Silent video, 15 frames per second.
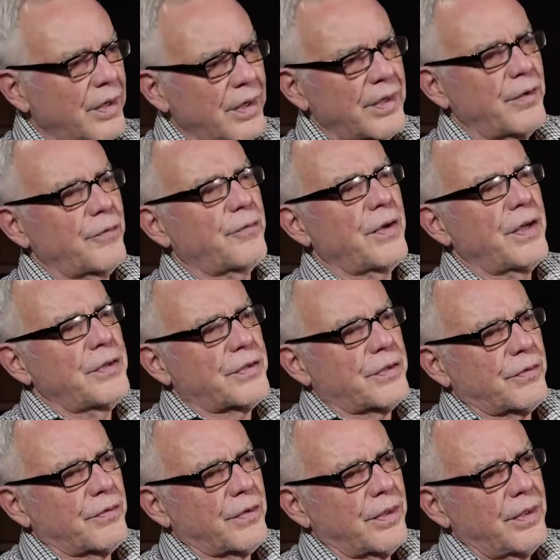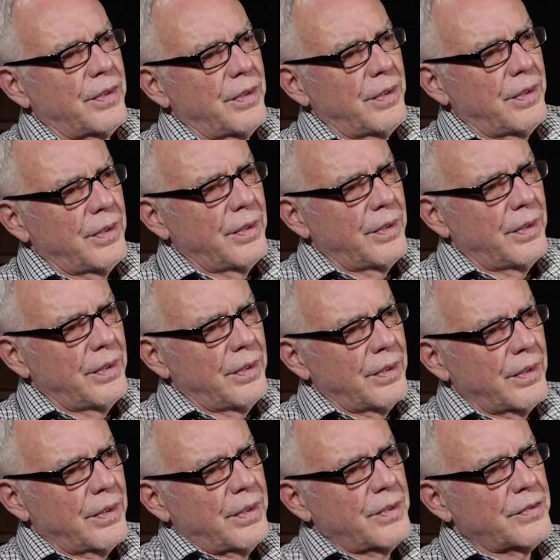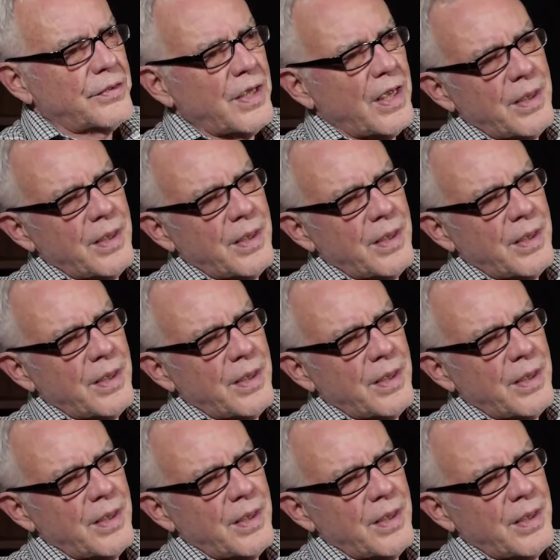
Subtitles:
on the face of it. It is